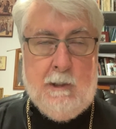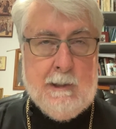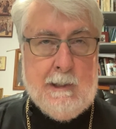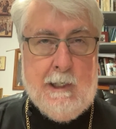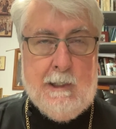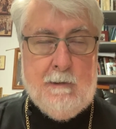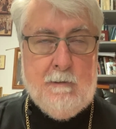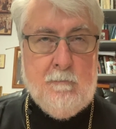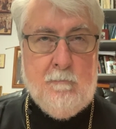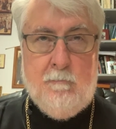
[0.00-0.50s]

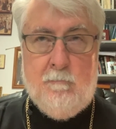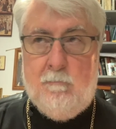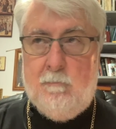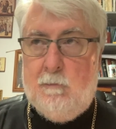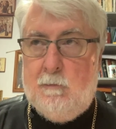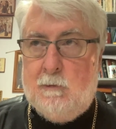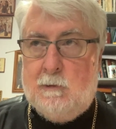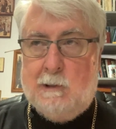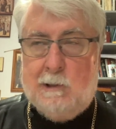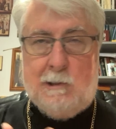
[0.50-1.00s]
Again,
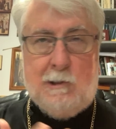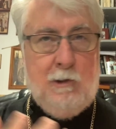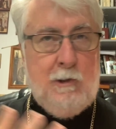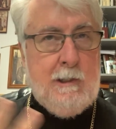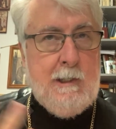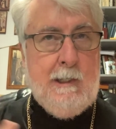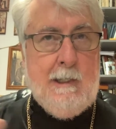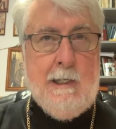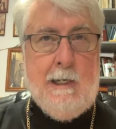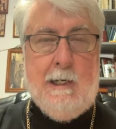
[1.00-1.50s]
just
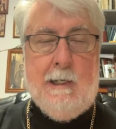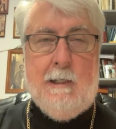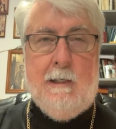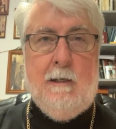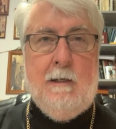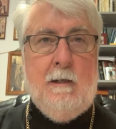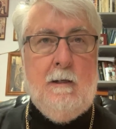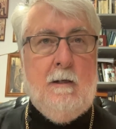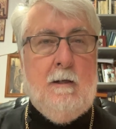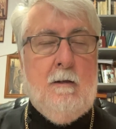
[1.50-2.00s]
looking
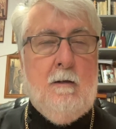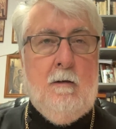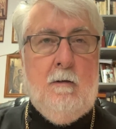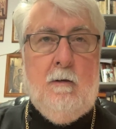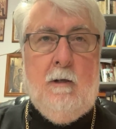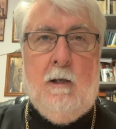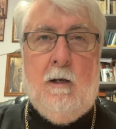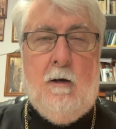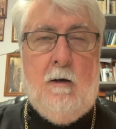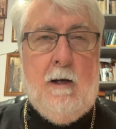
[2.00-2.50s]
at,
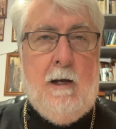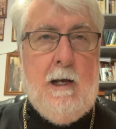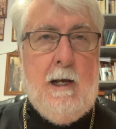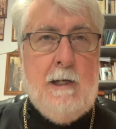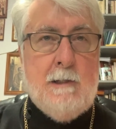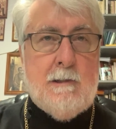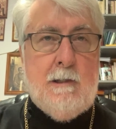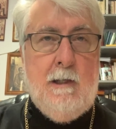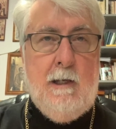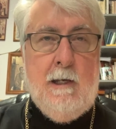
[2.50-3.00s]
you know,
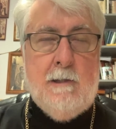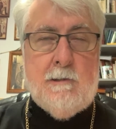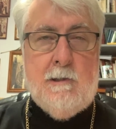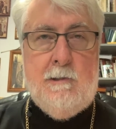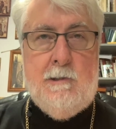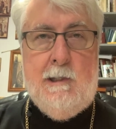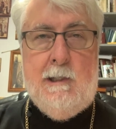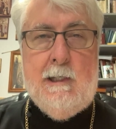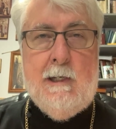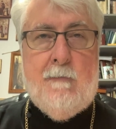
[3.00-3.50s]
as, as
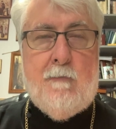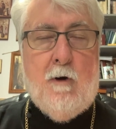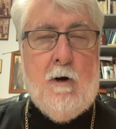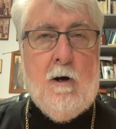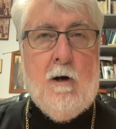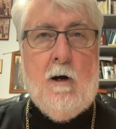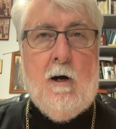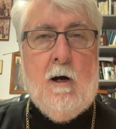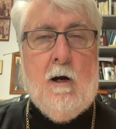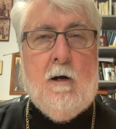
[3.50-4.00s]
the dean of
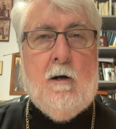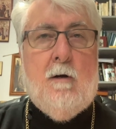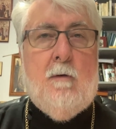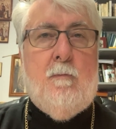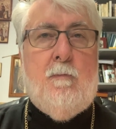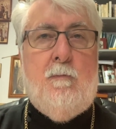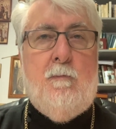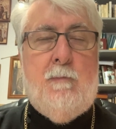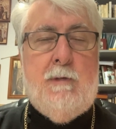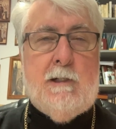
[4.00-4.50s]
our,
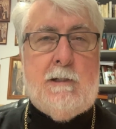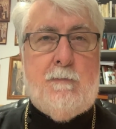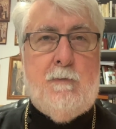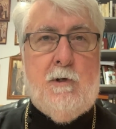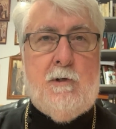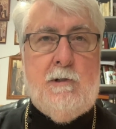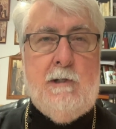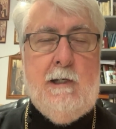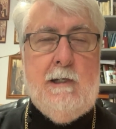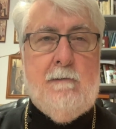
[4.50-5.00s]
our
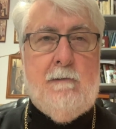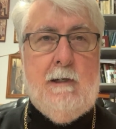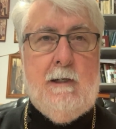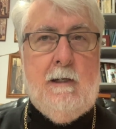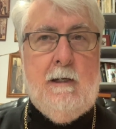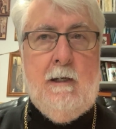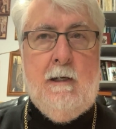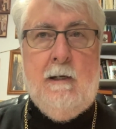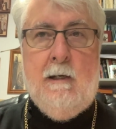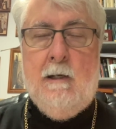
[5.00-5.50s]
Pittsburgh
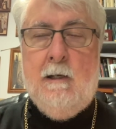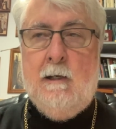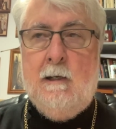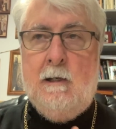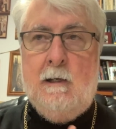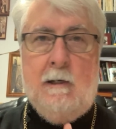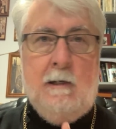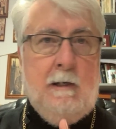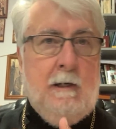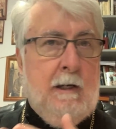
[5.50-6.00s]
Deanery,
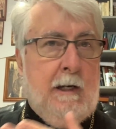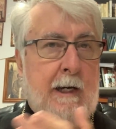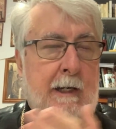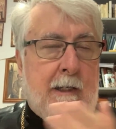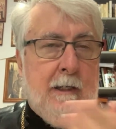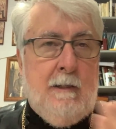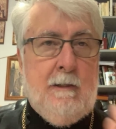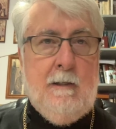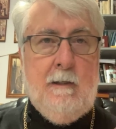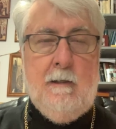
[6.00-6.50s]

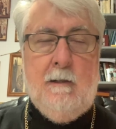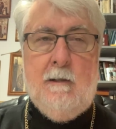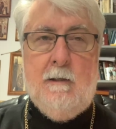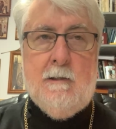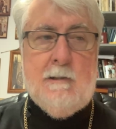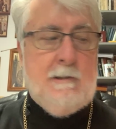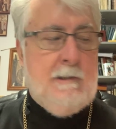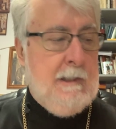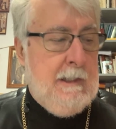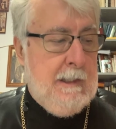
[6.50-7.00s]
I
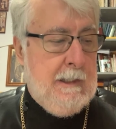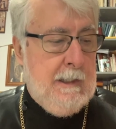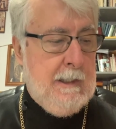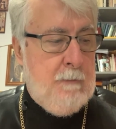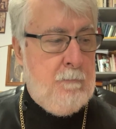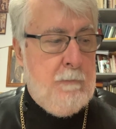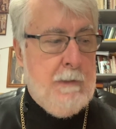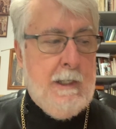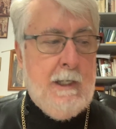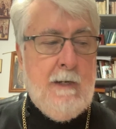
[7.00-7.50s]
can see
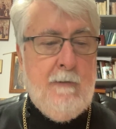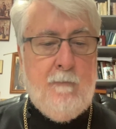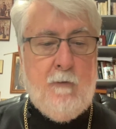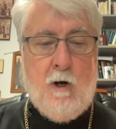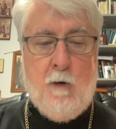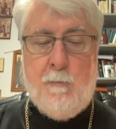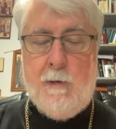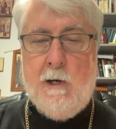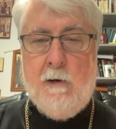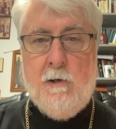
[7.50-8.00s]
in many of
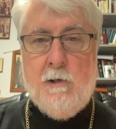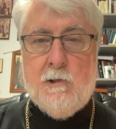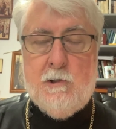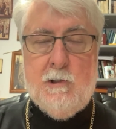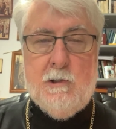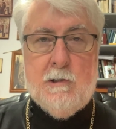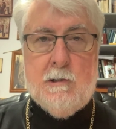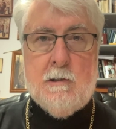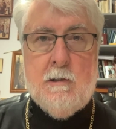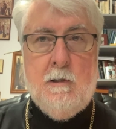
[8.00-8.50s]
our
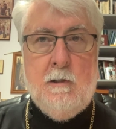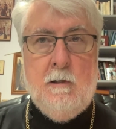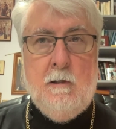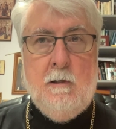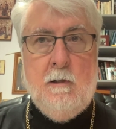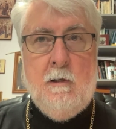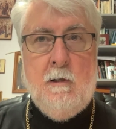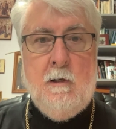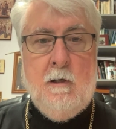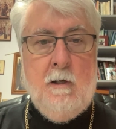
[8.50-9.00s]
parishes
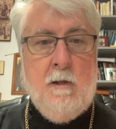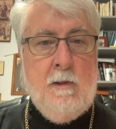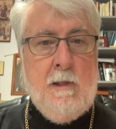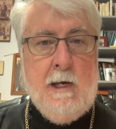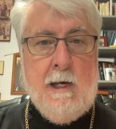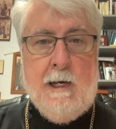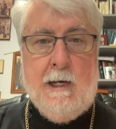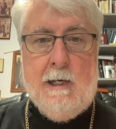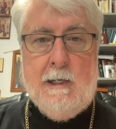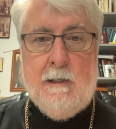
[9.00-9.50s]

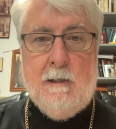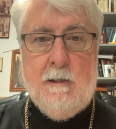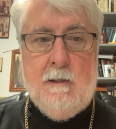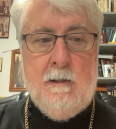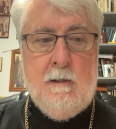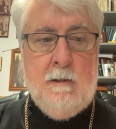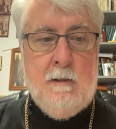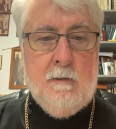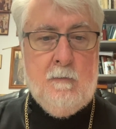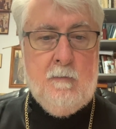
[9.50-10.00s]
that
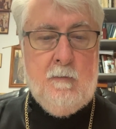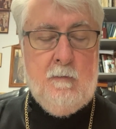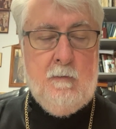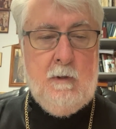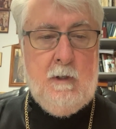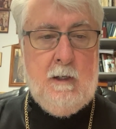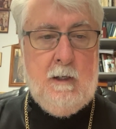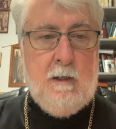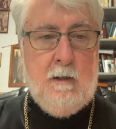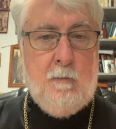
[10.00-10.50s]

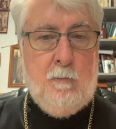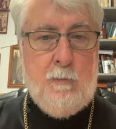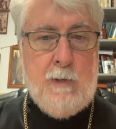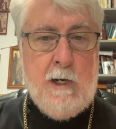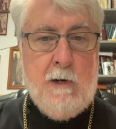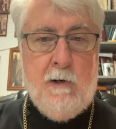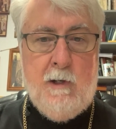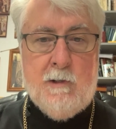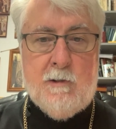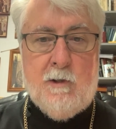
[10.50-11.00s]
uh,
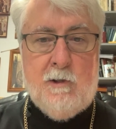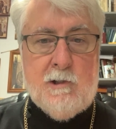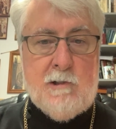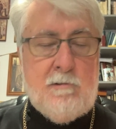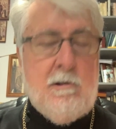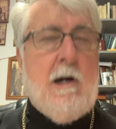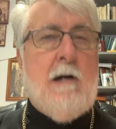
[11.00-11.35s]
parents are